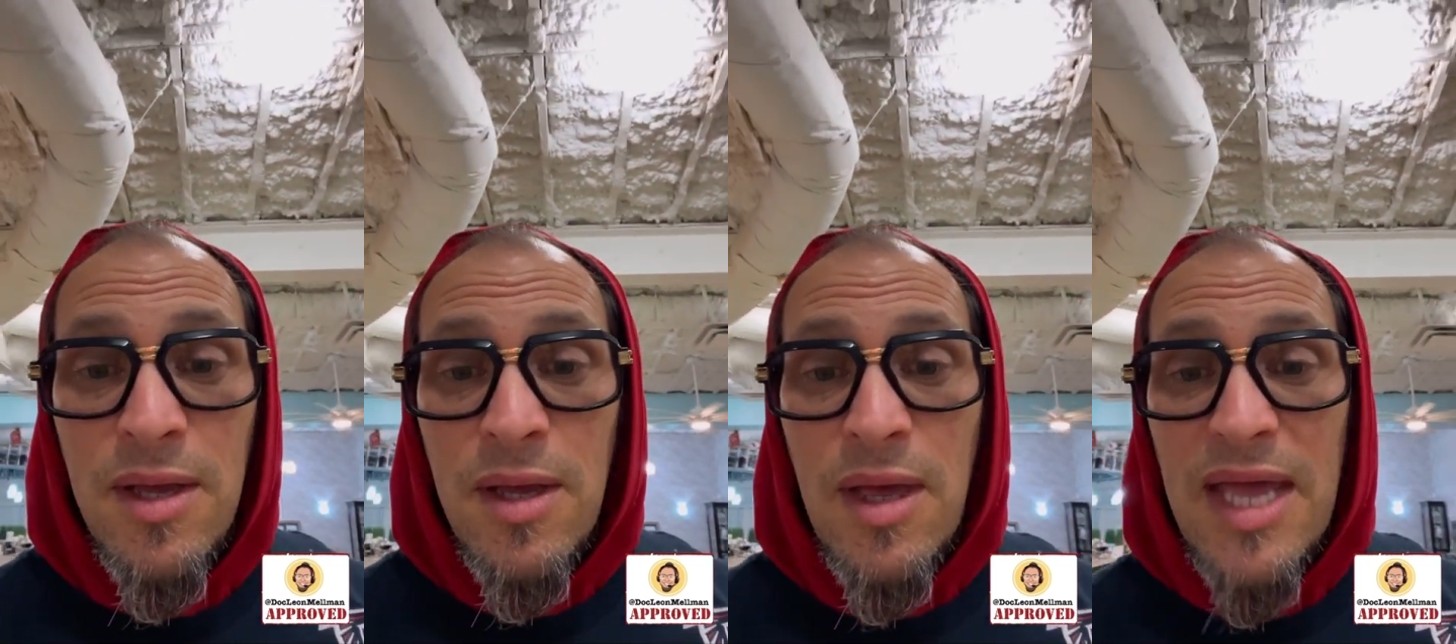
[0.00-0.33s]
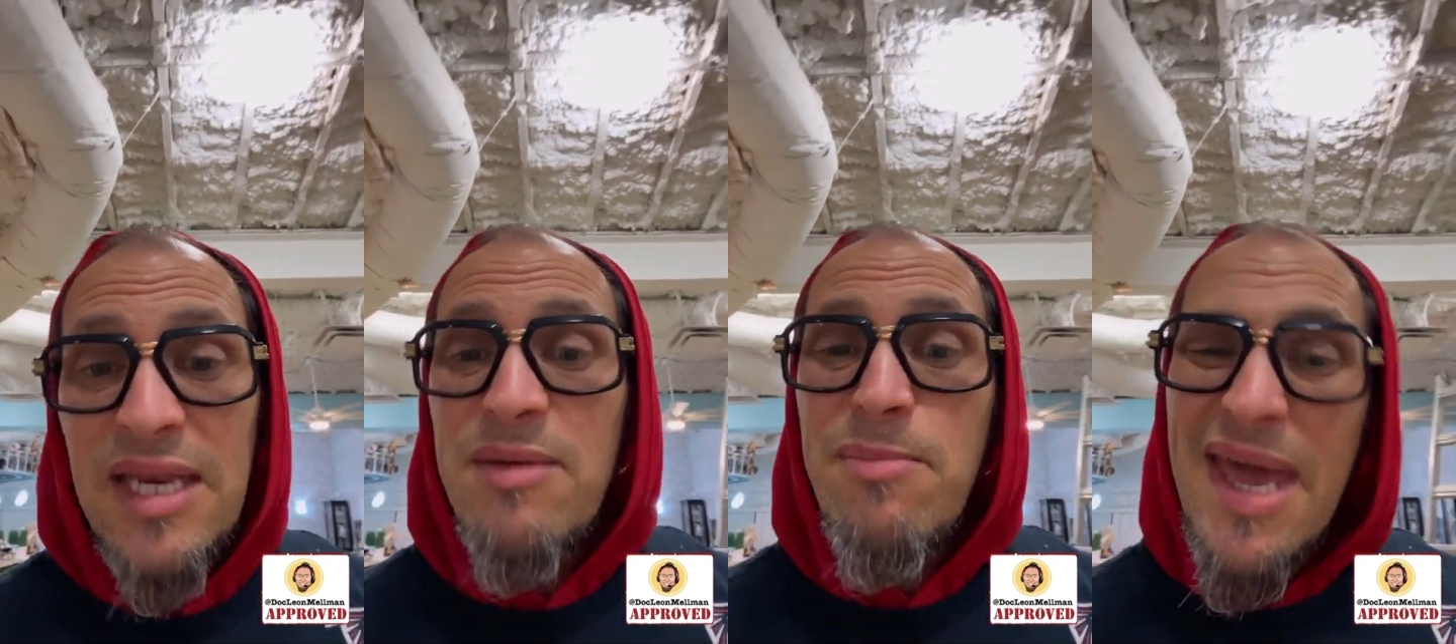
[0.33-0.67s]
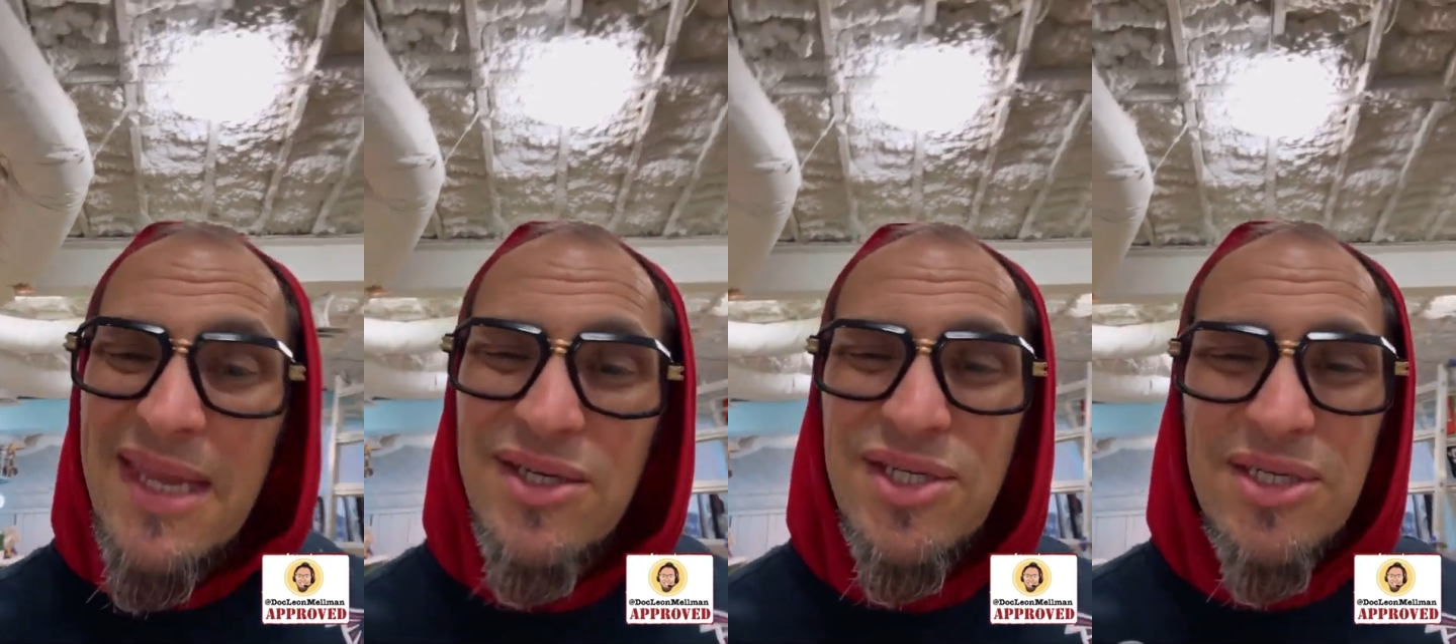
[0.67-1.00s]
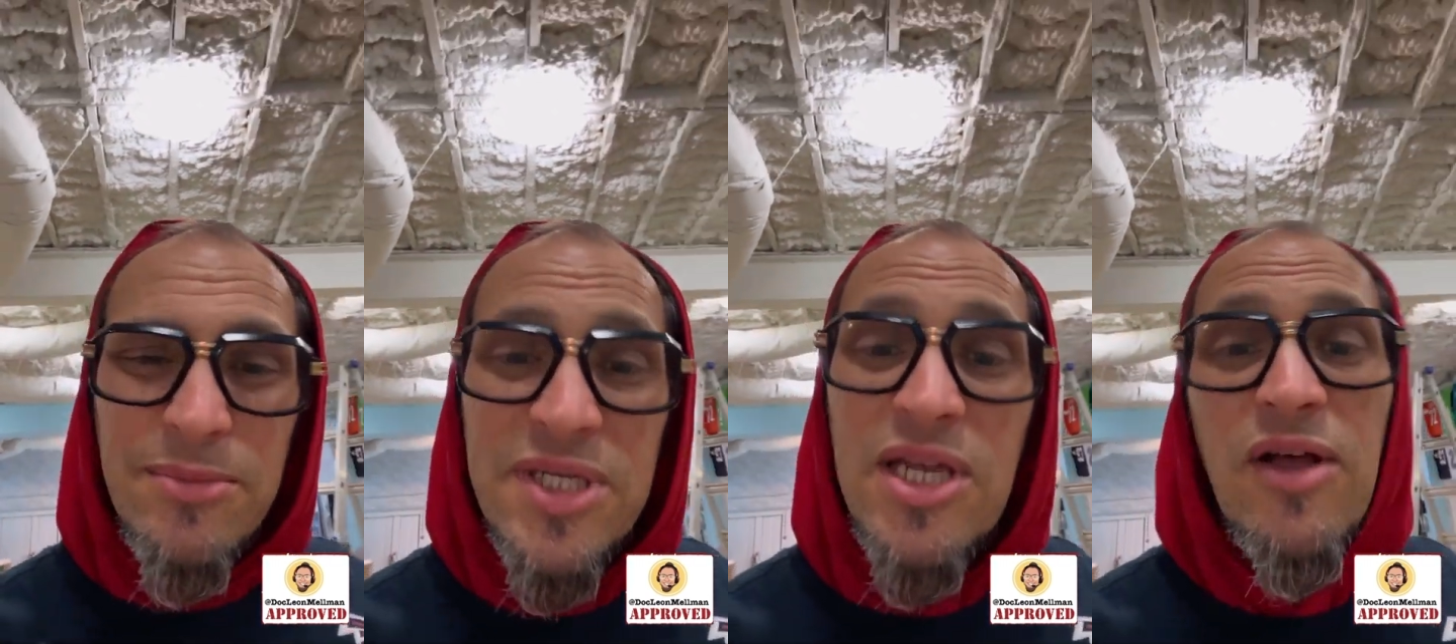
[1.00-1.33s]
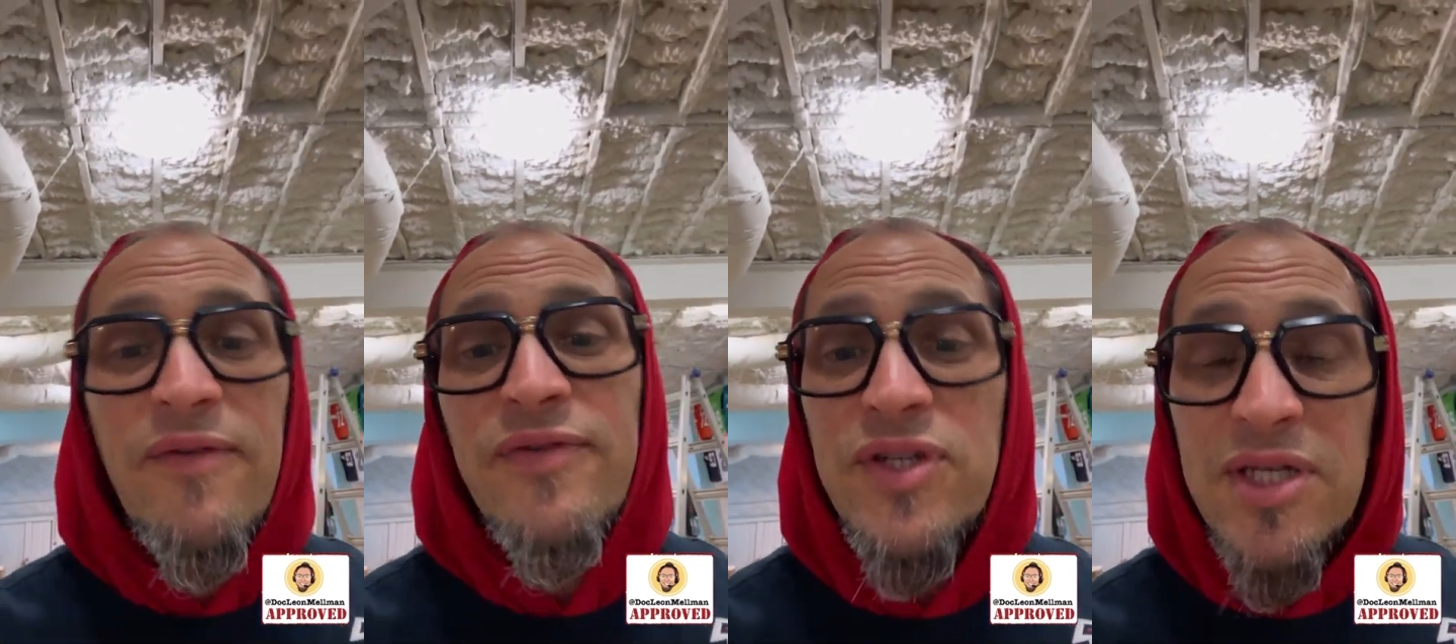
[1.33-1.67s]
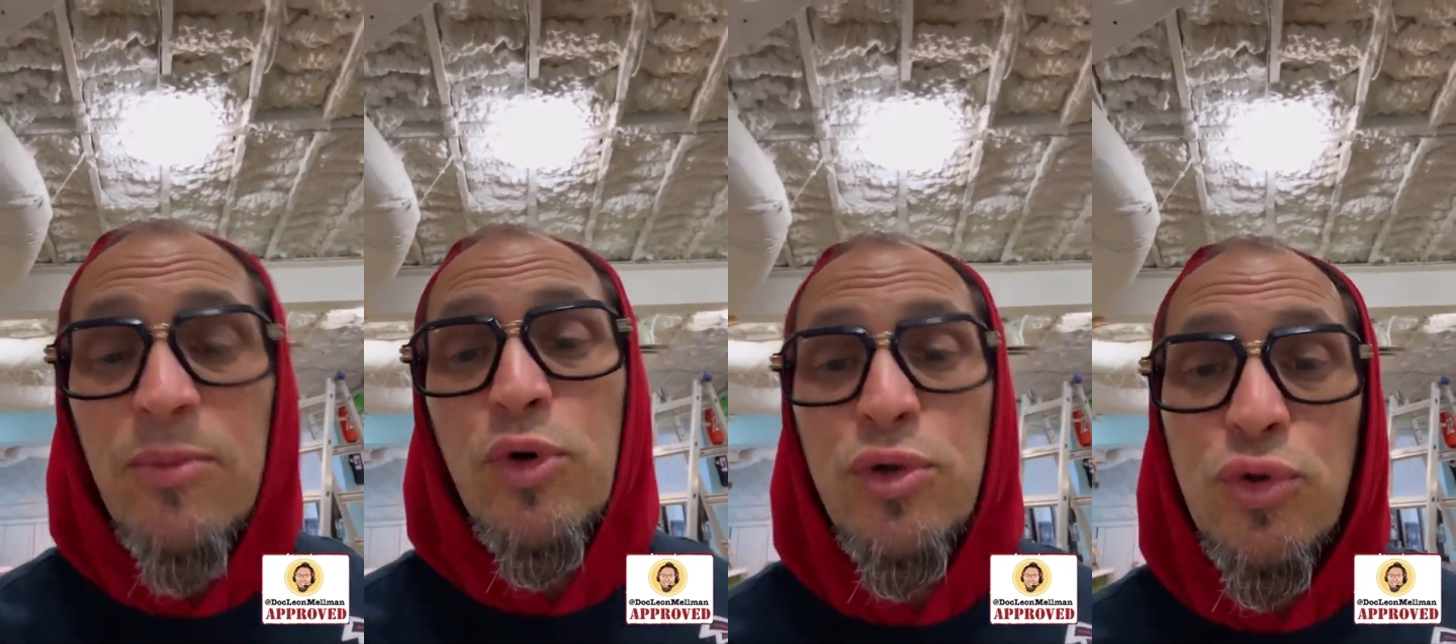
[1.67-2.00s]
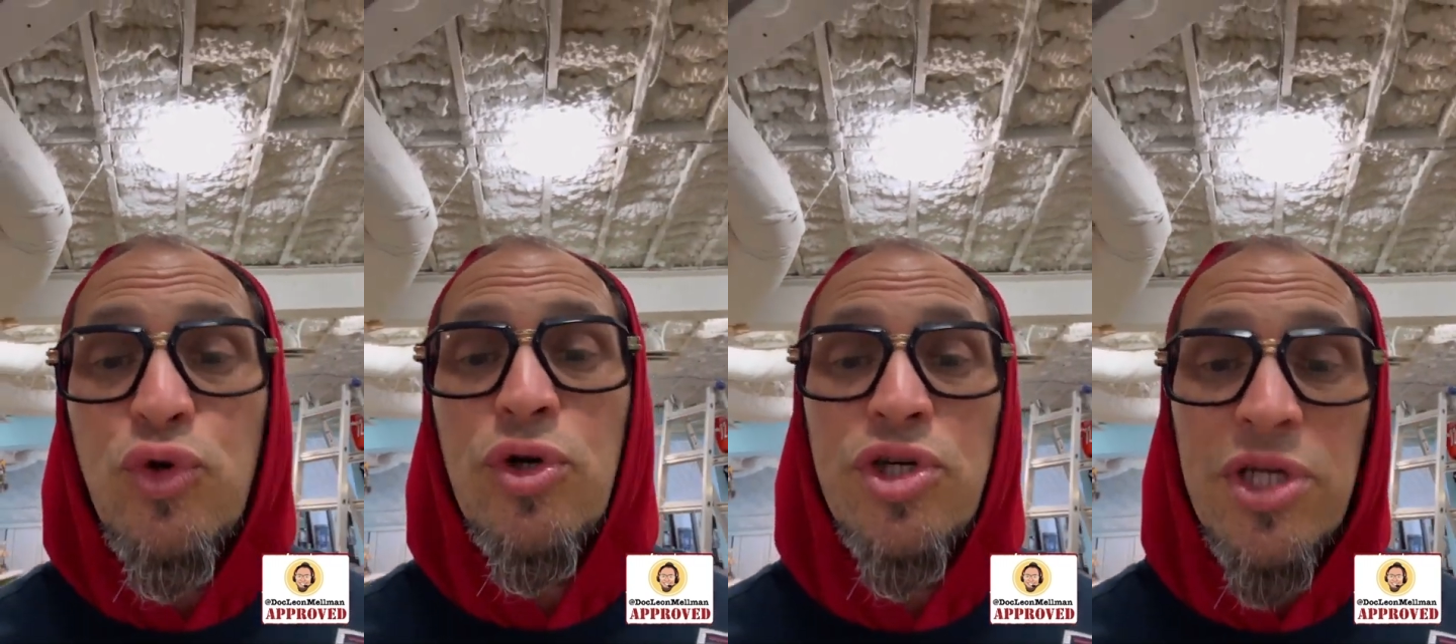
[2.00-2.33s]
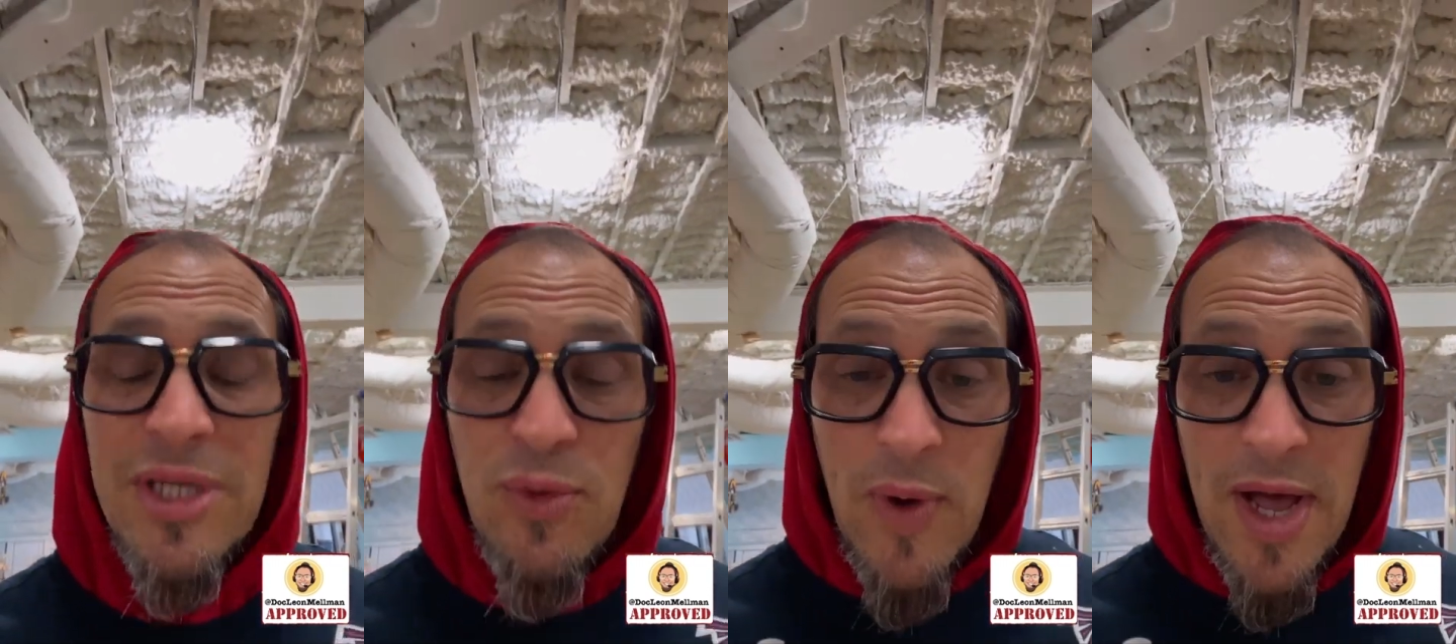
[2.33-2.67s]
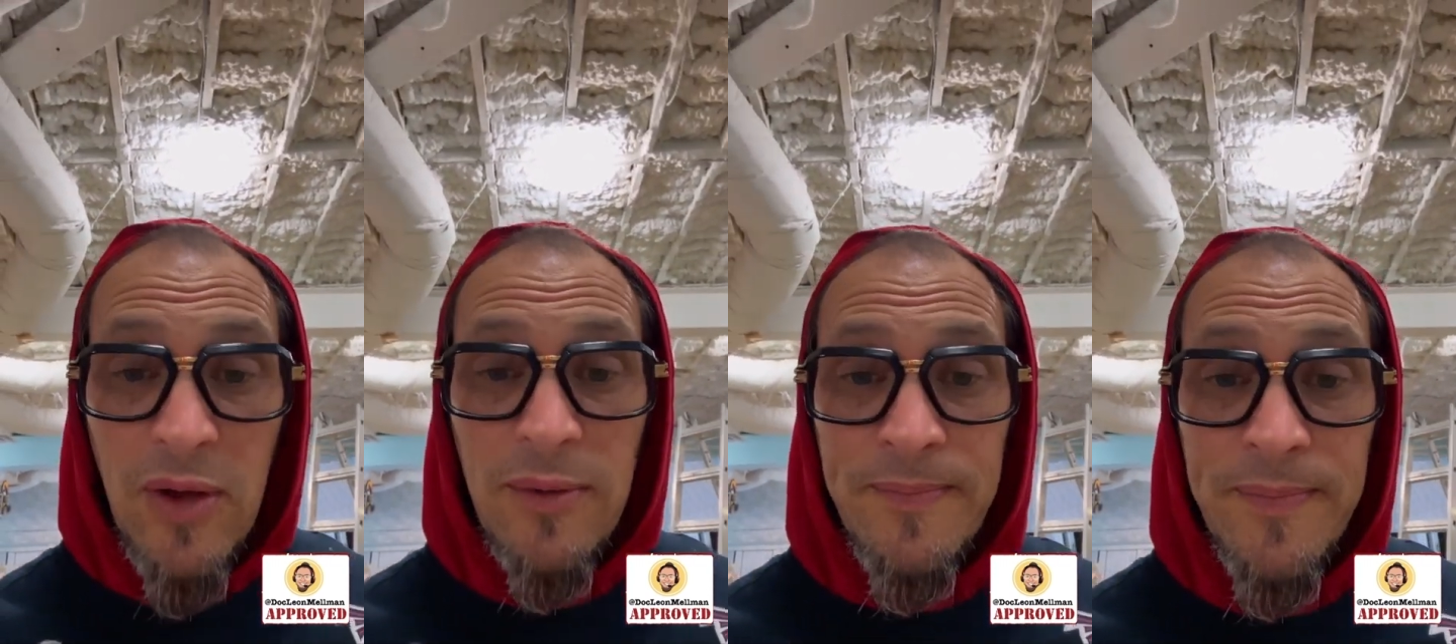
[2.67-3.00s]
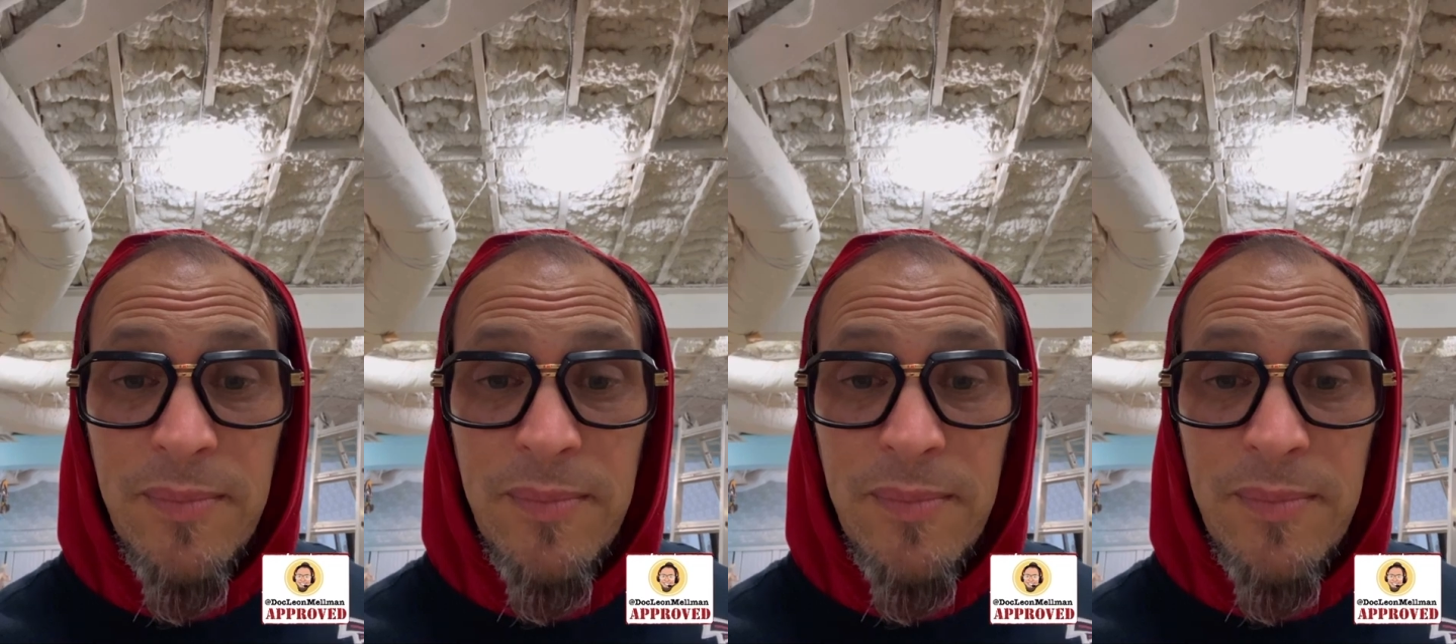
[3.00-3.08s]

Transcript: and he manages himself somewhat nutritionally well,